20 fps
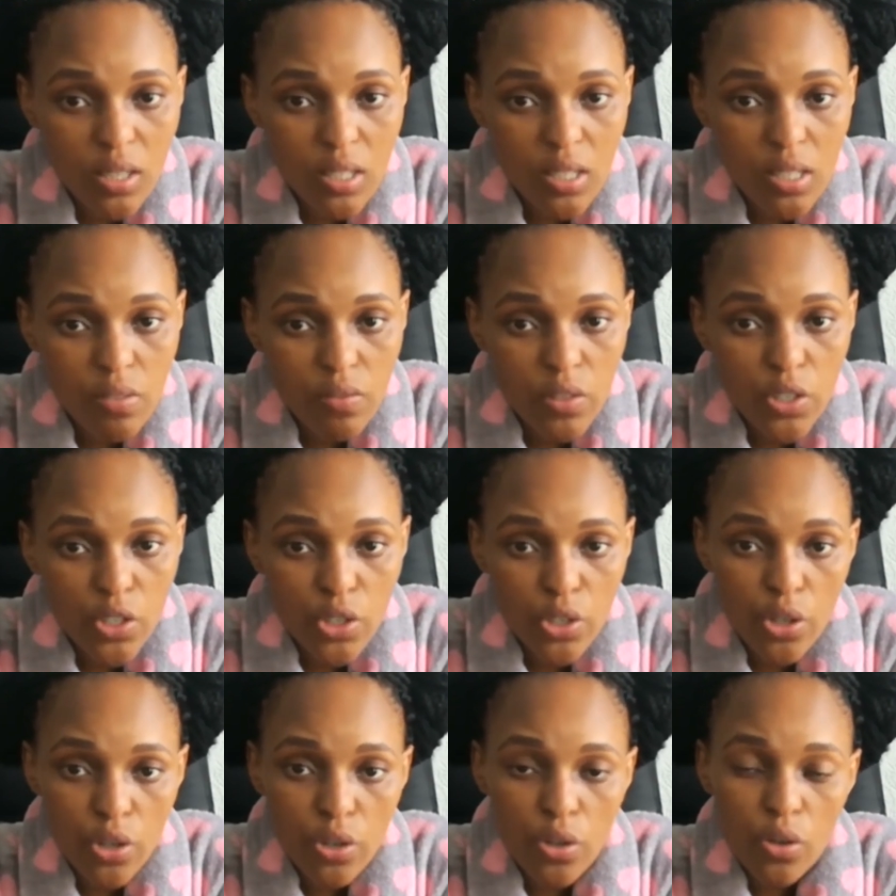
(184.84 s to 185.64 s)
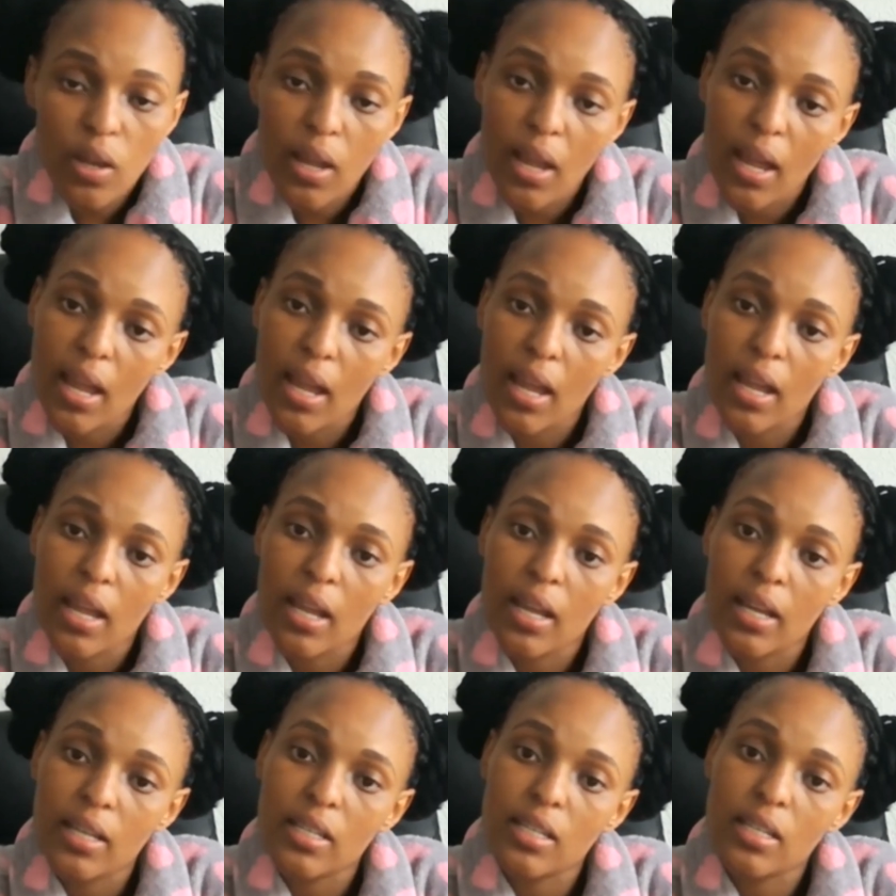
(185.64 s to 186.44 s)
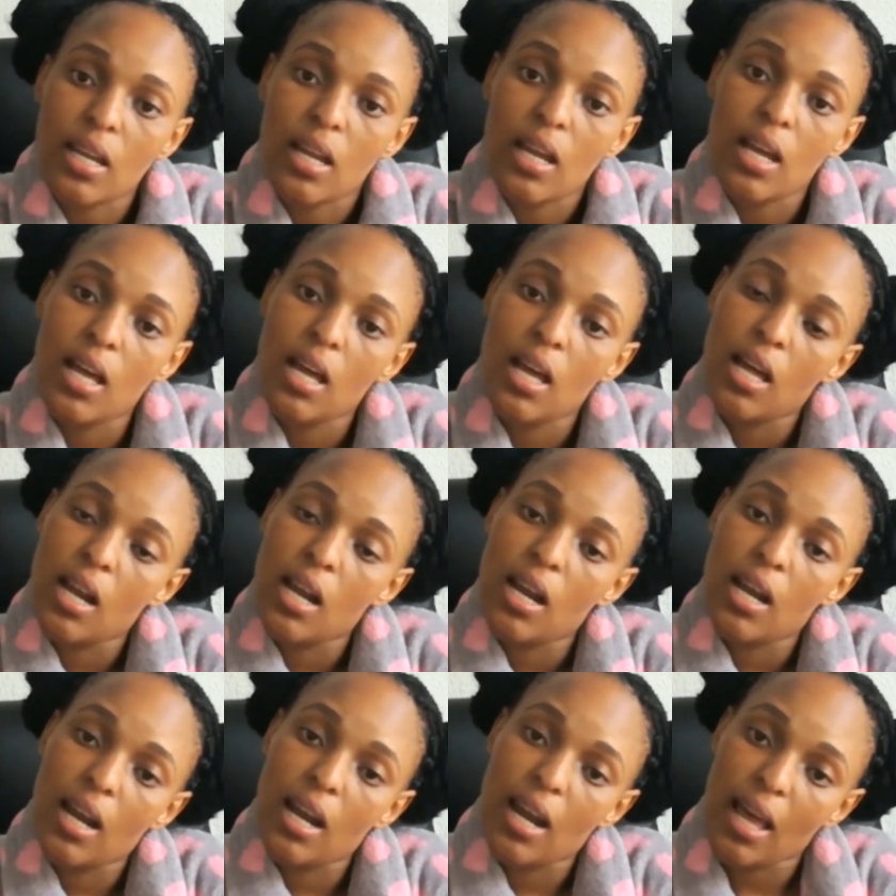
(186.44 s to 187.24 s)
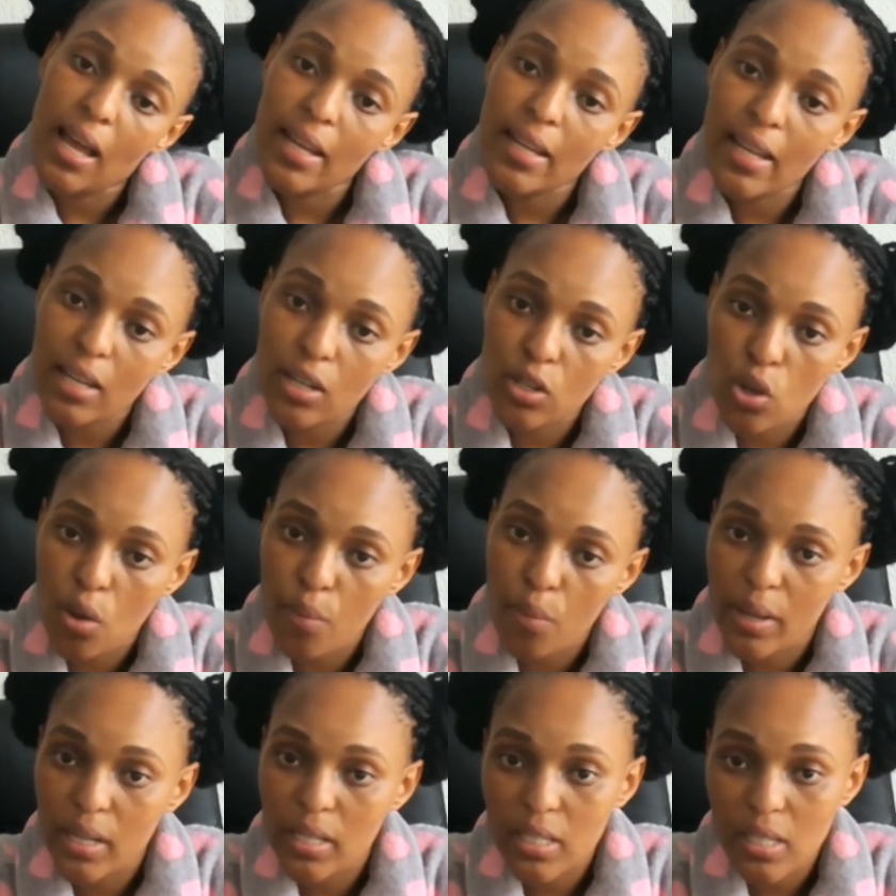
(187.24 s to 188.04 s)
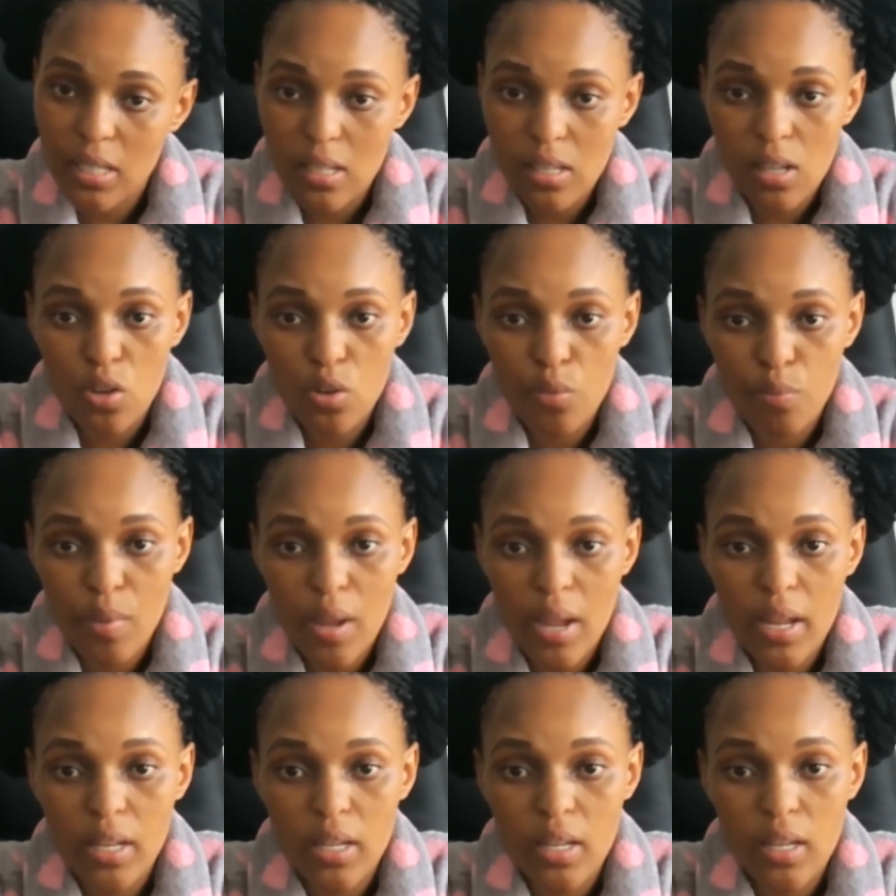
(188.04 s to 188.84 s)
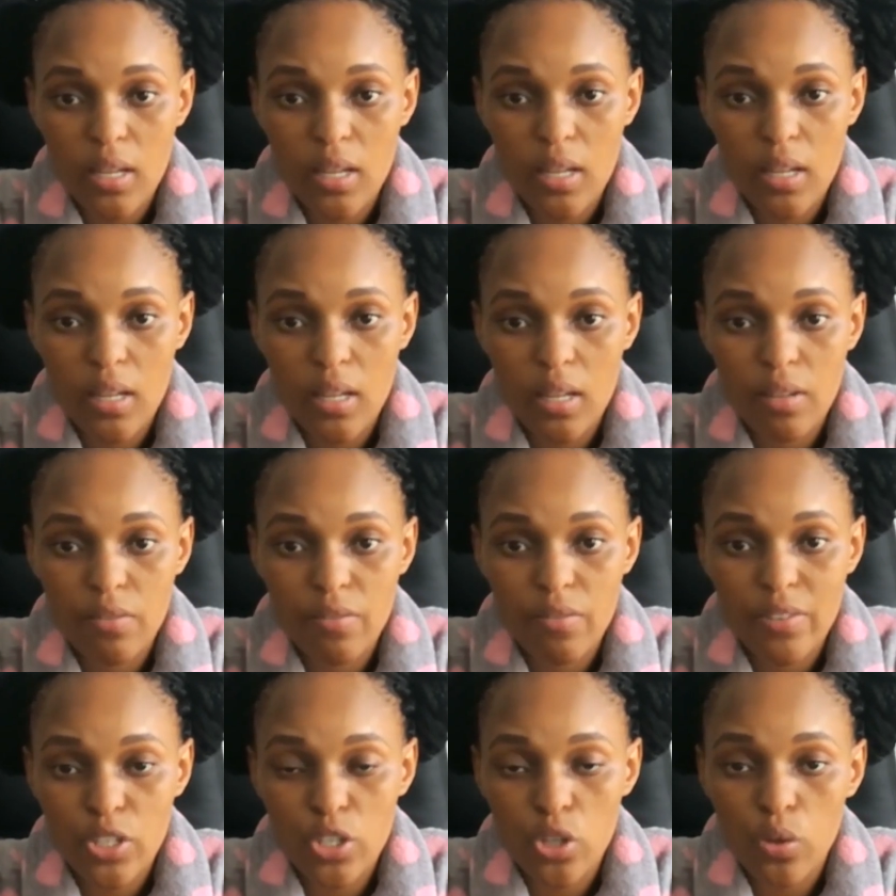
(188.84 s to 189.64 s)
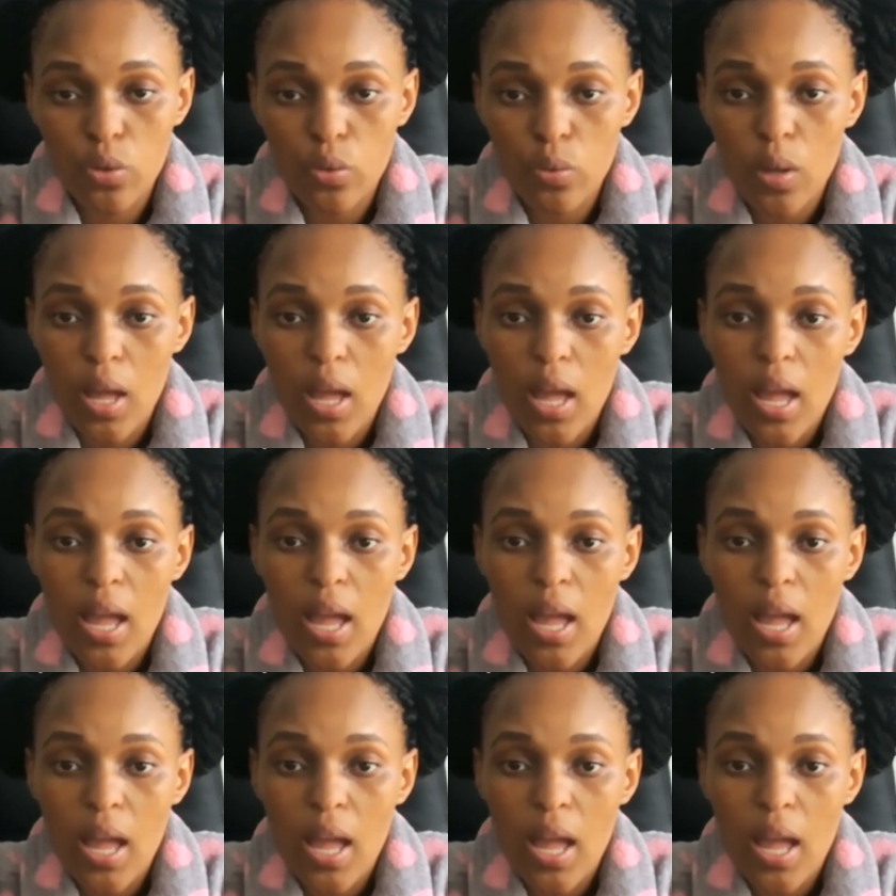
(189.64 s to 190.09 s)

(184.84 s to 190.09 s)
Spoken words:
this video, and like and comment on my video.